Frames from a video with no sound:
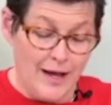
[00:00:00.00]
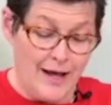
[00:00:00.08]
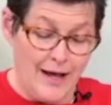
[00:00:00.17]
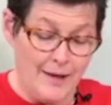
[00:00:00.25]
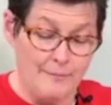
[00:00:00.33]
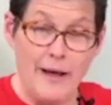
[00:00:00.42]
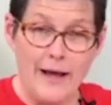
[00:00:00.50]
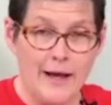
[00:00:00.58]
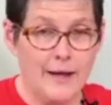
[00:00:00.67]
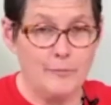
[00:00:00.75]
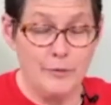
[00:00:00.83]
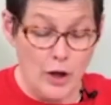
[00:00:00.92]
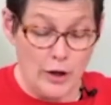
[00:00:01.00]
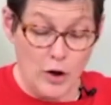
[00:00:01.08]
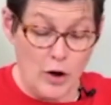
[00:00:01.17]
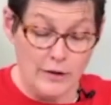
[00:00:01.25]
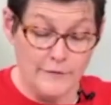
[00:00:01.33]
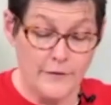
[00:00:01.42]
um, I applaud
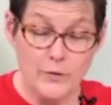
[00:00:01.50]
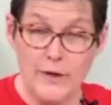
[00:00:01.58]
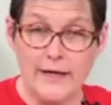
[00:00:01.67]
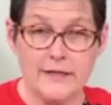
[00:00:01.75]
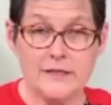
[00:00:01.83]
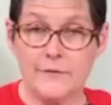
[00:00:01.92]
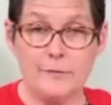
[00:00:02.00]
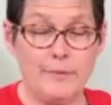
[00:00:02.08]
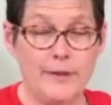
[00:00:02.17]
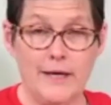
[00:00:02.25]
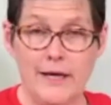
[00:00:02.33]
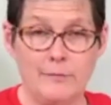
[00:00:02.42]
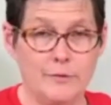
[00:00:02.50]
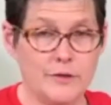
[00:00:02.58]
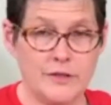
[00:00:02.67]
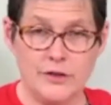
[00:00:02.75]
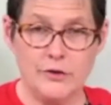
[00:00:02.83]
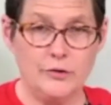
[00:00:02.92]
all of you guys for being able
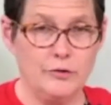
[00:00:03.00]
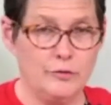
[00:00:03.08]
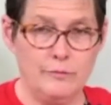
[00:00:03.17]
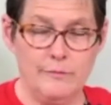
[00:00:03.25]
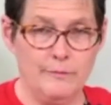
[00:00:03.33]
to